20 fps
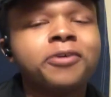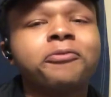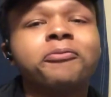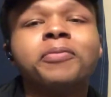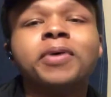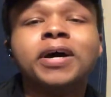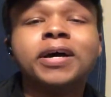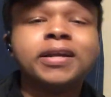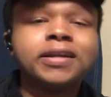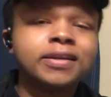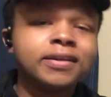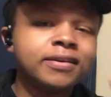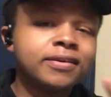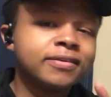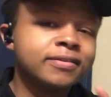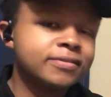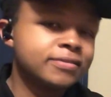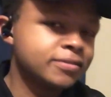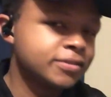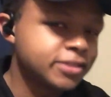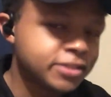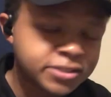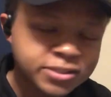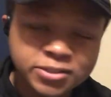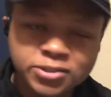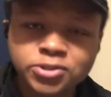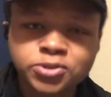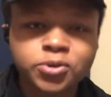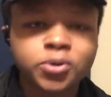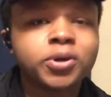but just
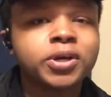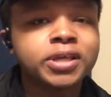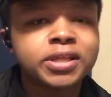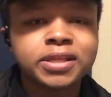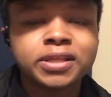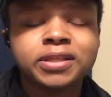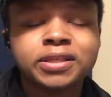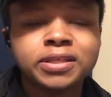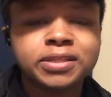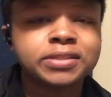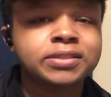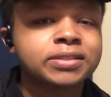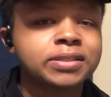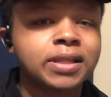enjoy this